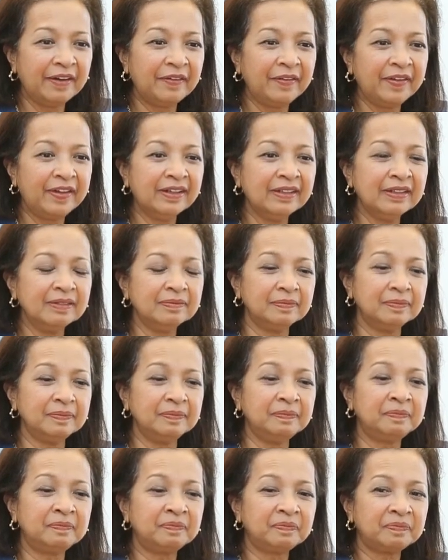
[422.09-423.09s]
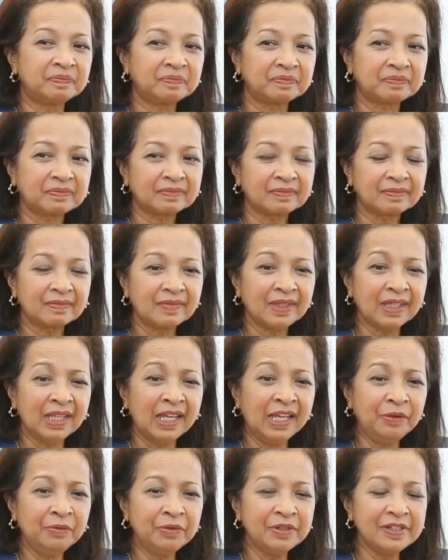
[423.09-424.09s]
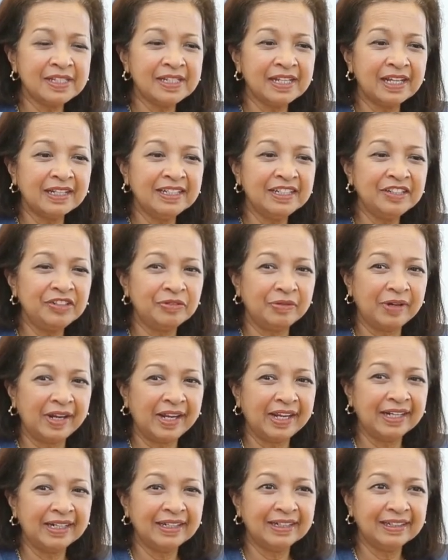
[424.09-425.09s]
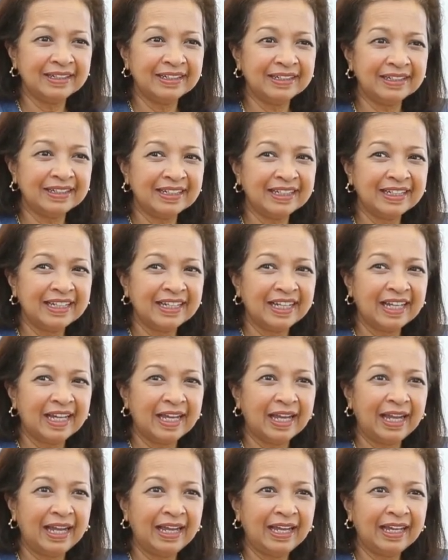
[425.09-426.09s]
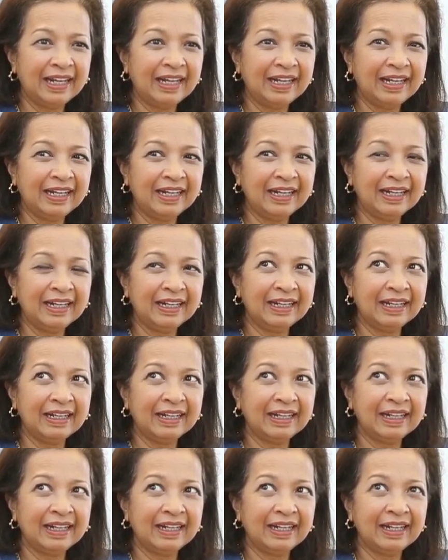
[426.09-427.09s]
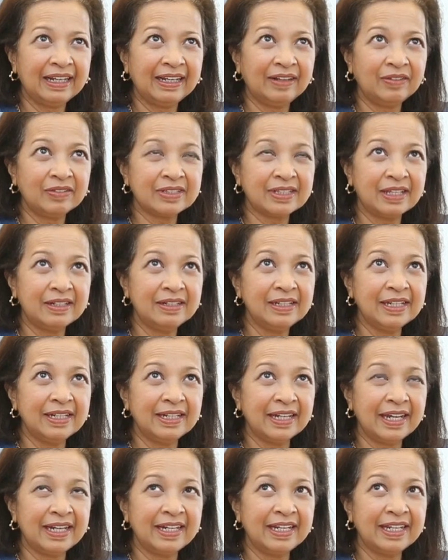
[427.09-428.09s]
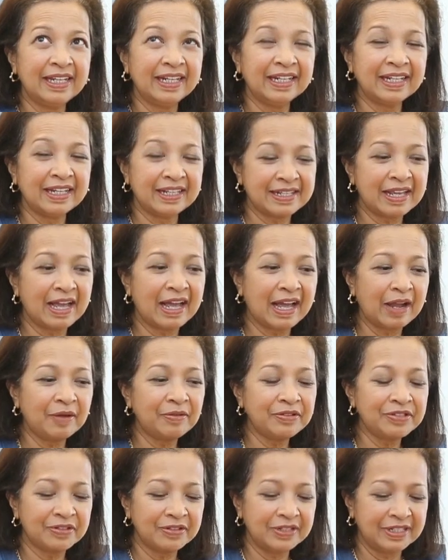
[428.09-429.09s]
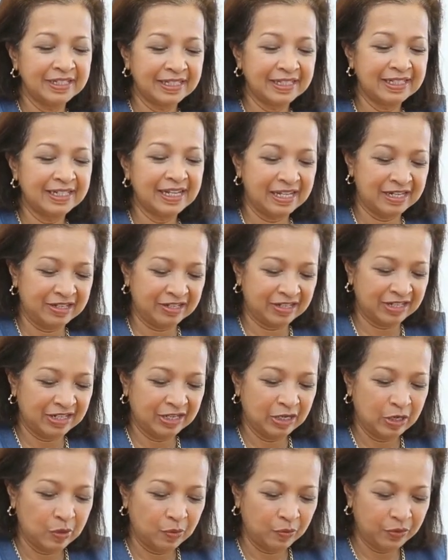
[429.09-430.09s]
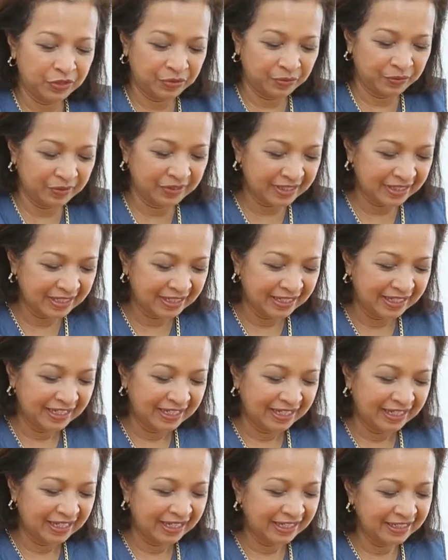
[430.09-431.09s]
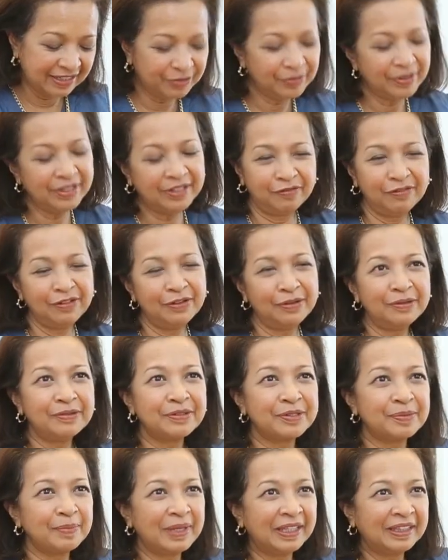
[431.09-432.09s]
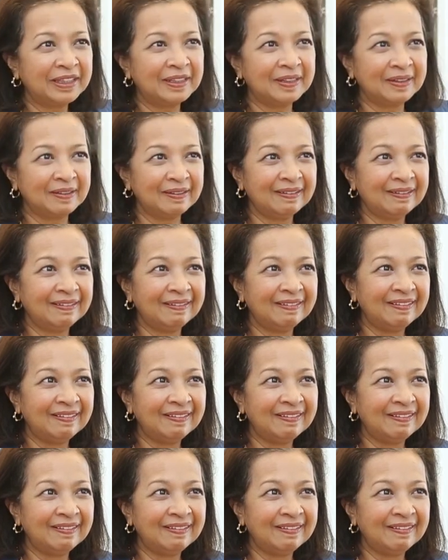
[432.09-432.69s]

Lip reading: area, and it was starting to rain, and there was thunder and lightning, and I was on this stage, which was, I swear the floor was metal.